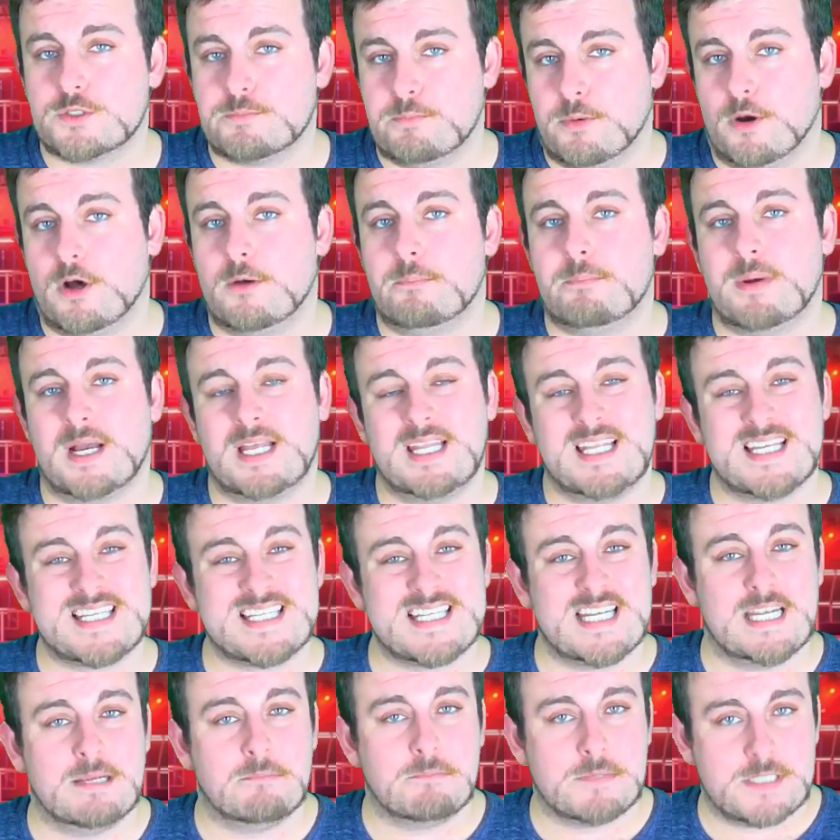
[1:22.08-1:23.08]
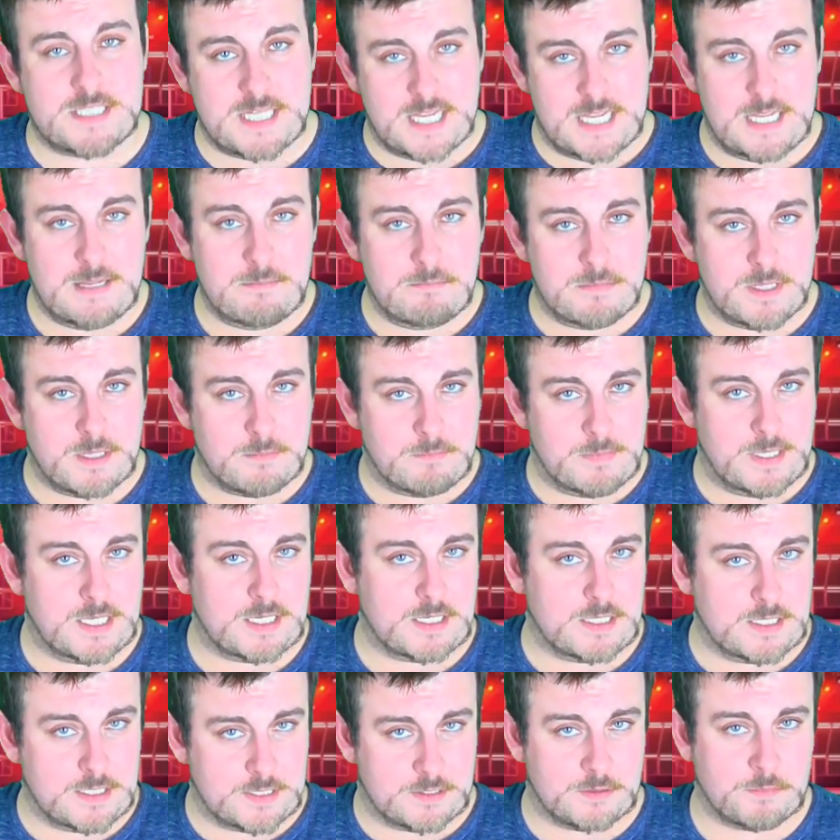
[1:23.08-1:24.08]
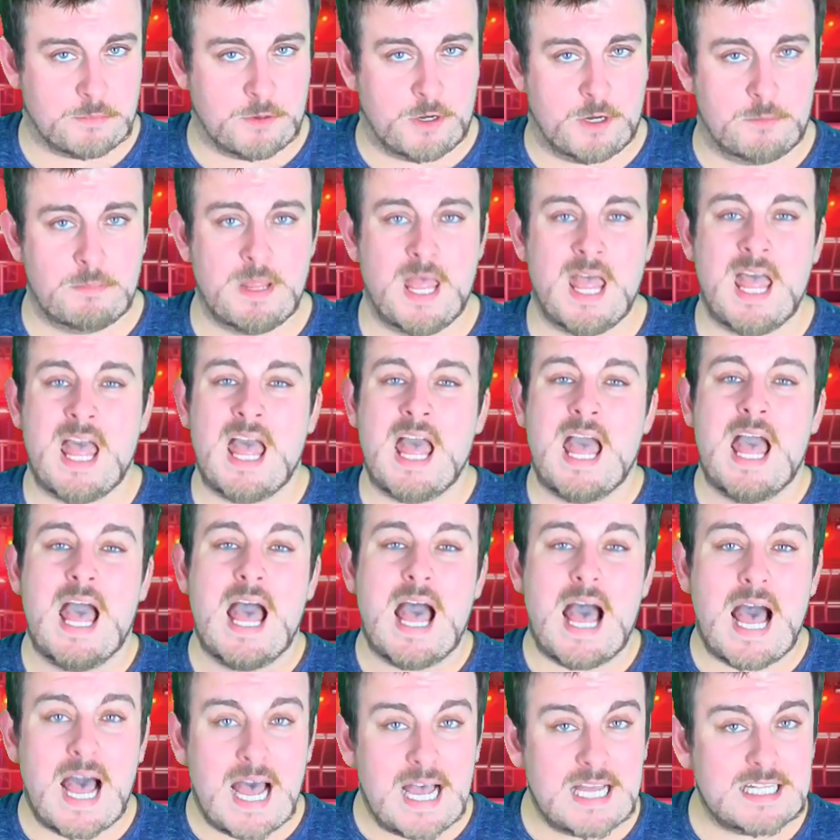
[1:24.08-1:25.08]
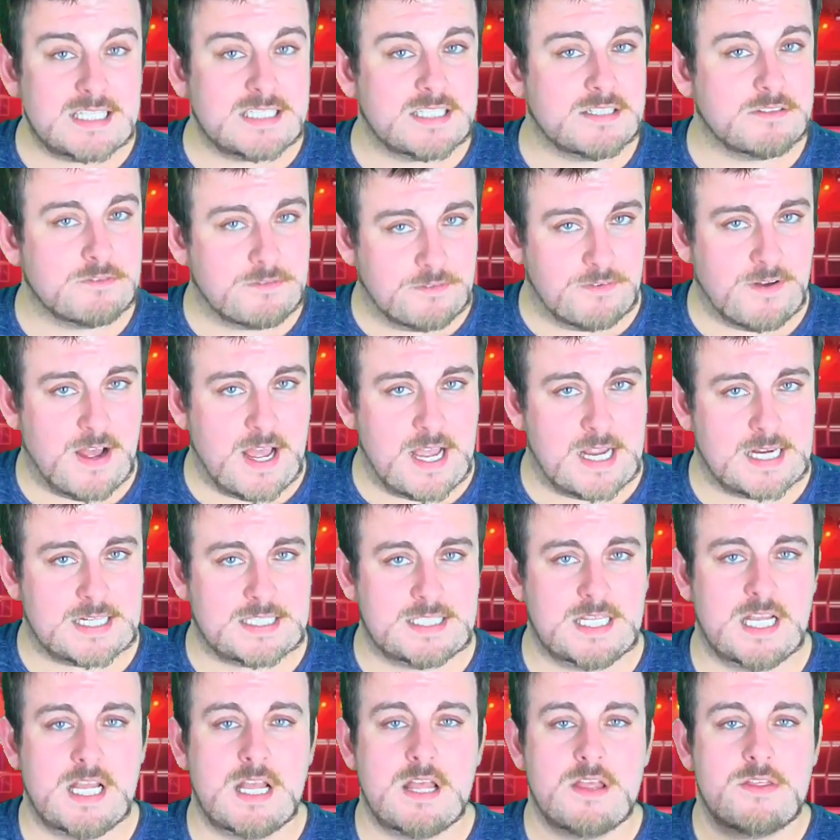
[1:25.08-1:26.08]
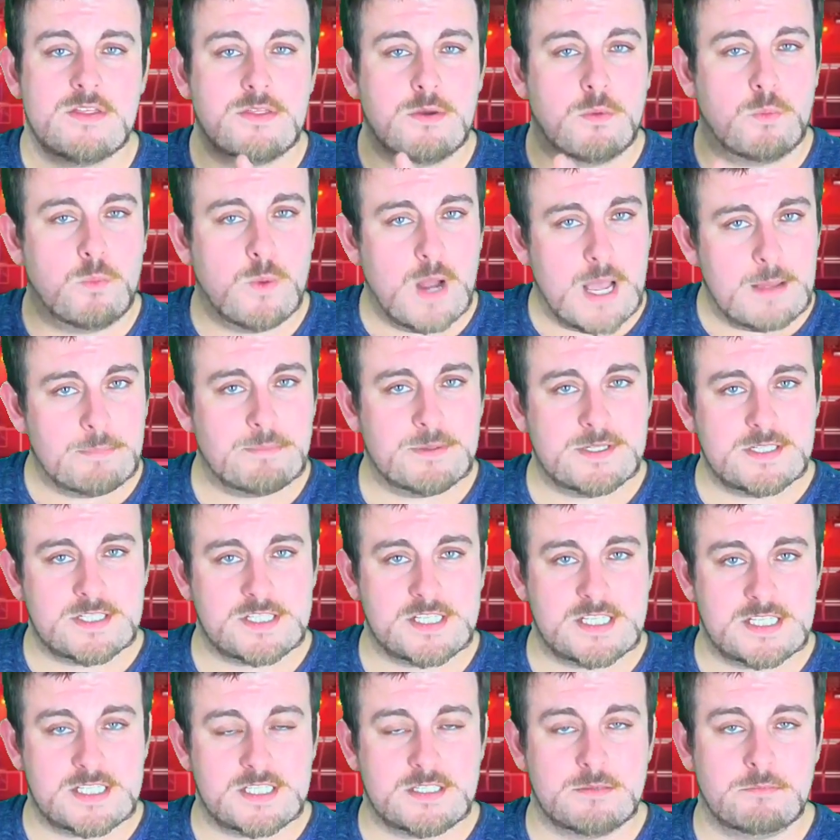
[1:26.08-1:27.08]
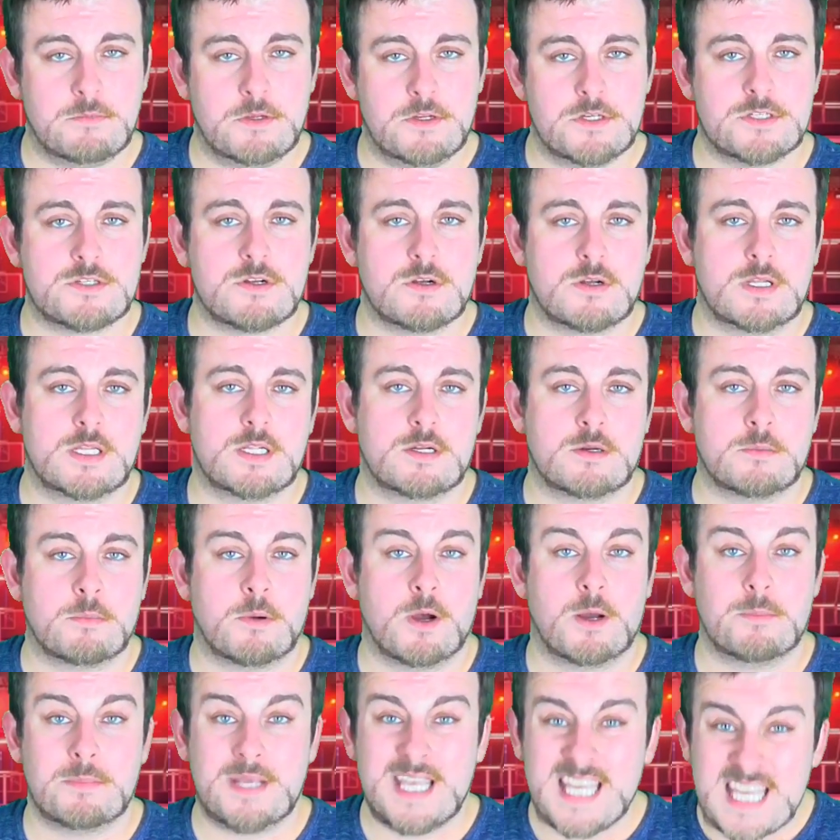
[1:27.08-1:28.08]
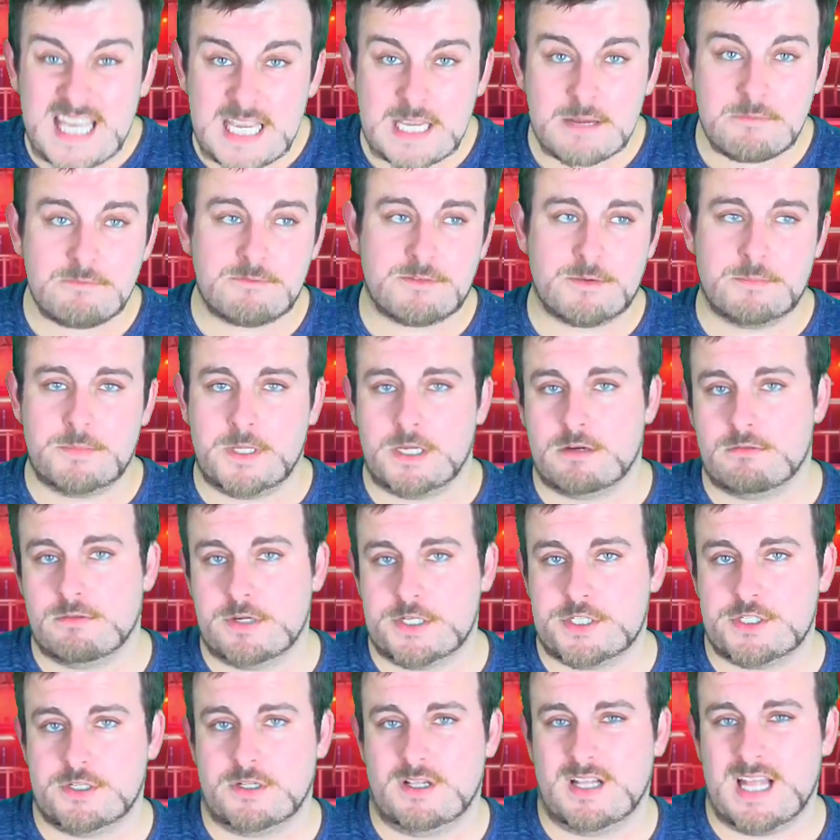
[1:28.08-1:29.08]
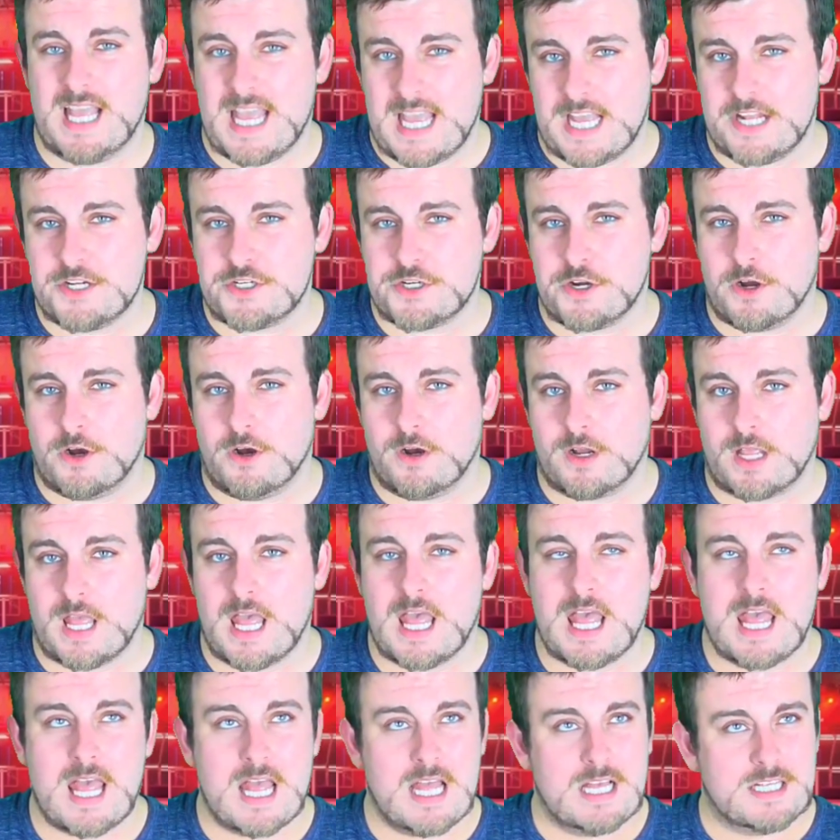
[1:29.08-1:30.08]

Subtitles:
was bought by the same team that made Glitter Bomb, and in fact, the weapon system used on Glitter Bomb came from the original Edgehog.